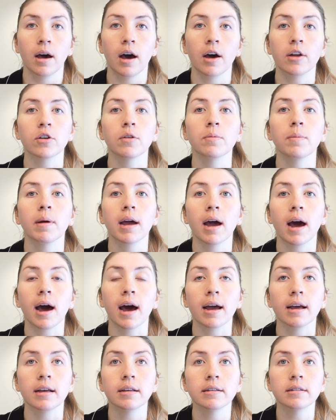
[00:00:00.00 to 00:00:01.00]
under my
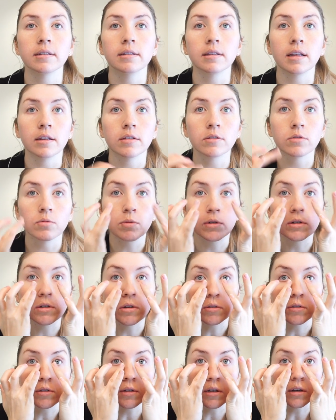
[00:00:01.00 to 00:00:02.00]
eyes. This
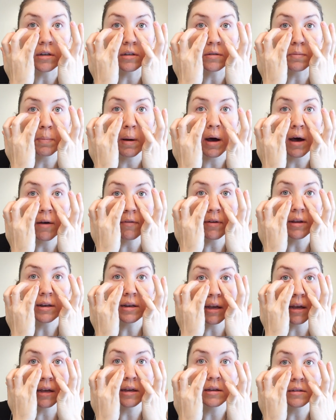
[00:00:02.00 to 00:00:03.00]
reduces
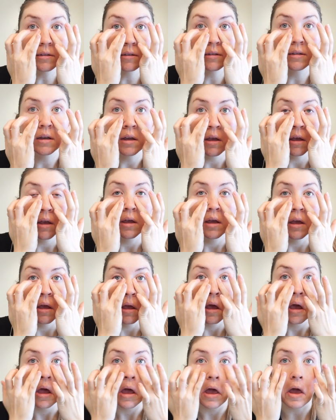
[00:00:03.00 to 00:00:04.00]
puffiness
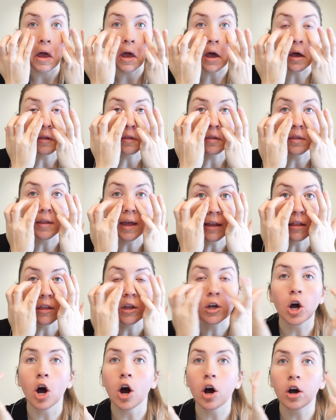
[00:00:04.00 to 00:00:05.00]
and like
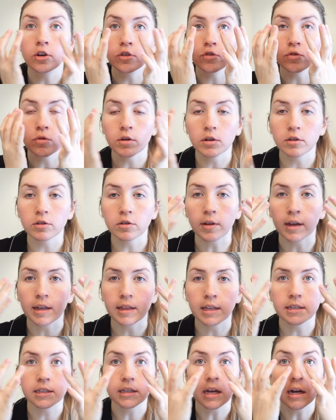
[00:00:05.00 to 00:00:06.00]
the contour, so
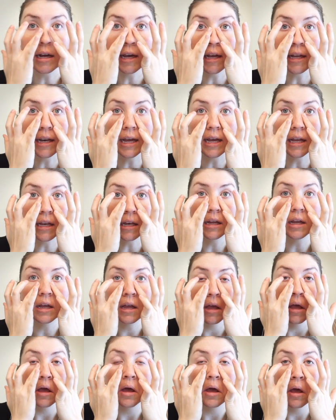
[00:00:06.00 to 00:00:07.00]
like the sunken
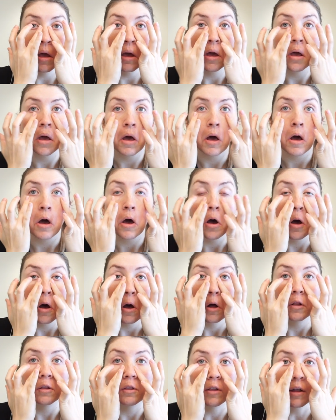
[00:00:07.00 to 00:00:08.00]
in
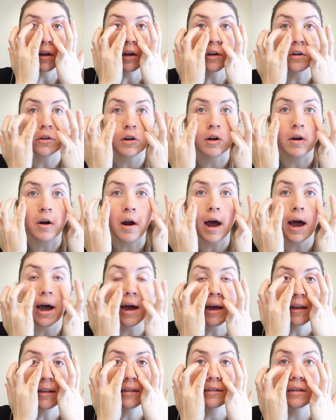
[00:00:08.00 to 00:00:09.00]
look under your
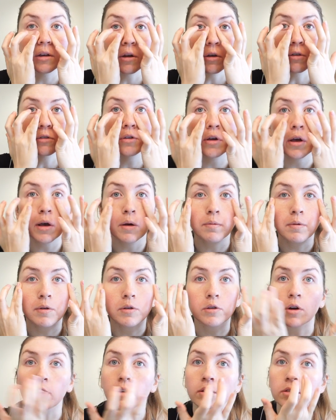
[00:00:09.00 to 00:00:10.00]
eyes, and also helps
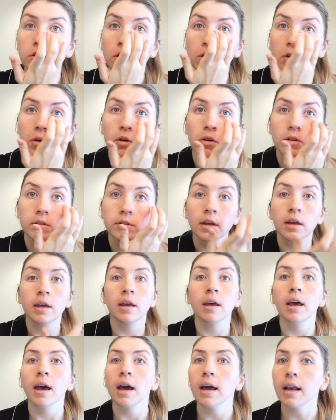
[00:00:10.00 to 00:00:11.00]
with dark circles.
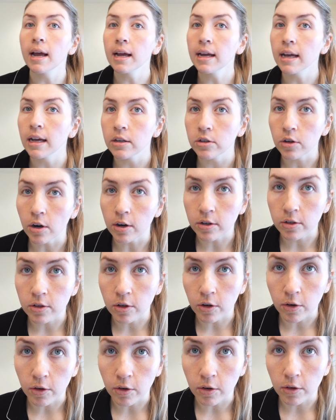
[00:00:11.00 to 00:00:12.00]
And I get dark
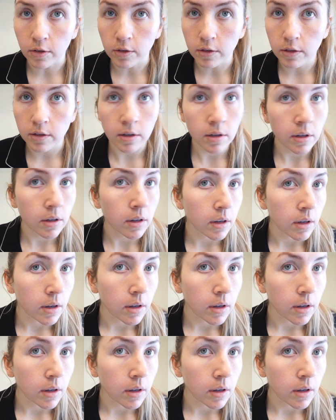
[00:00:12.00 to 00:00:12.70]
circles.